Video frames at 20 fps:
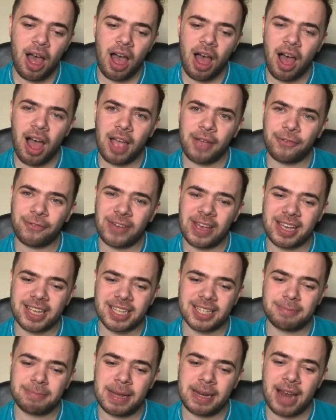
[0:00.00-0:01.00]
I think
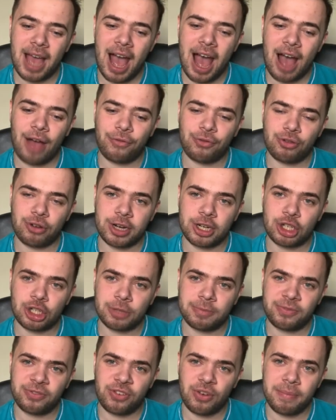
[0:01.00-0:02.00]
it's been
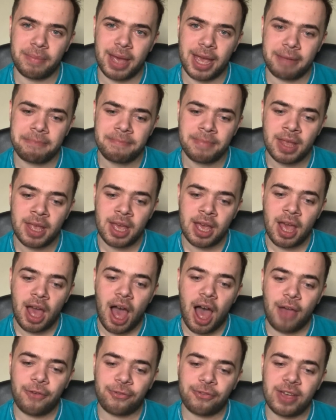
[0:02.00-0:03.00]
average for me.
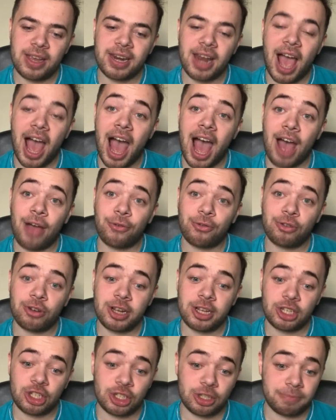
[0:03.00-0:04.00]
I think
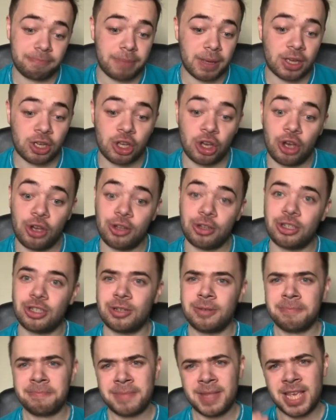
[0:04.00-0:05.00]
average
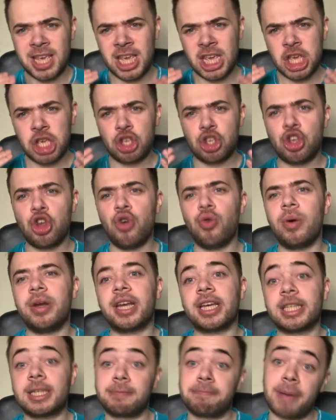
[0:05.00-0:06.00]
because you would
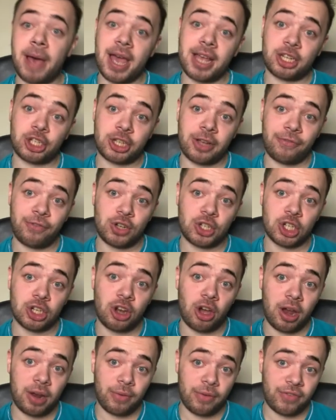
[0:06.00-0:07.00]
expect Sheffield
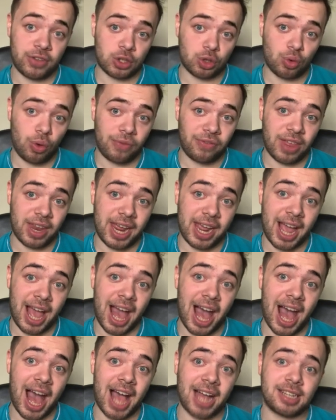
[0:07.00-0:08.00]
United with the squad that they
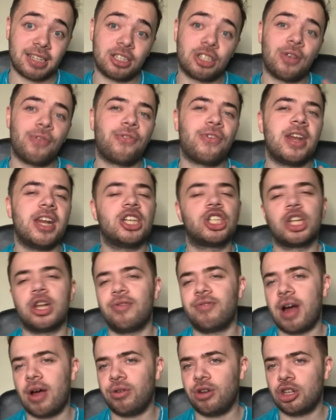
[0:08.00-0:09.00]
had to finish in
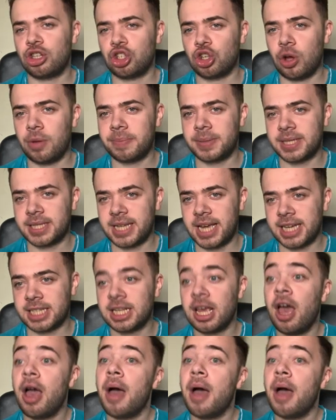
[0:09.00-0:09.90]
around the top 6.